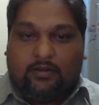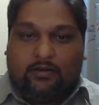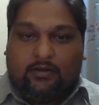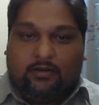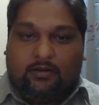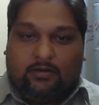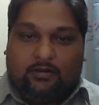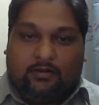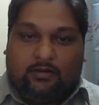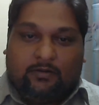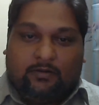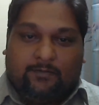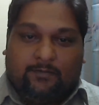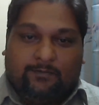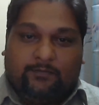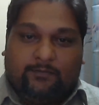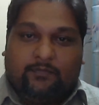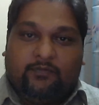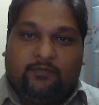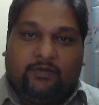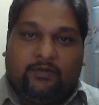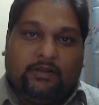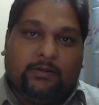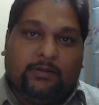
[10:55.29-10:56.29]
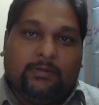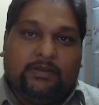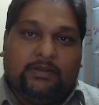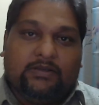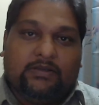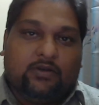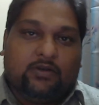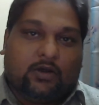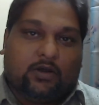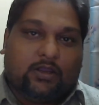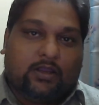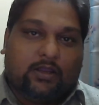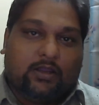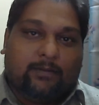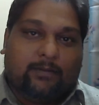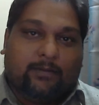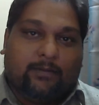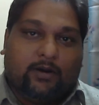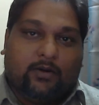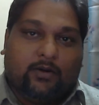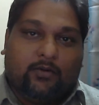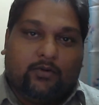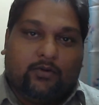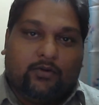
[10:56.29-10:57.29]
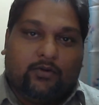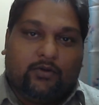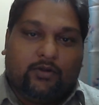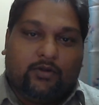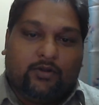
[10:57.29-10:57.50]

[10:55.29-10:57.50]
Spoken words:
we'll be talking about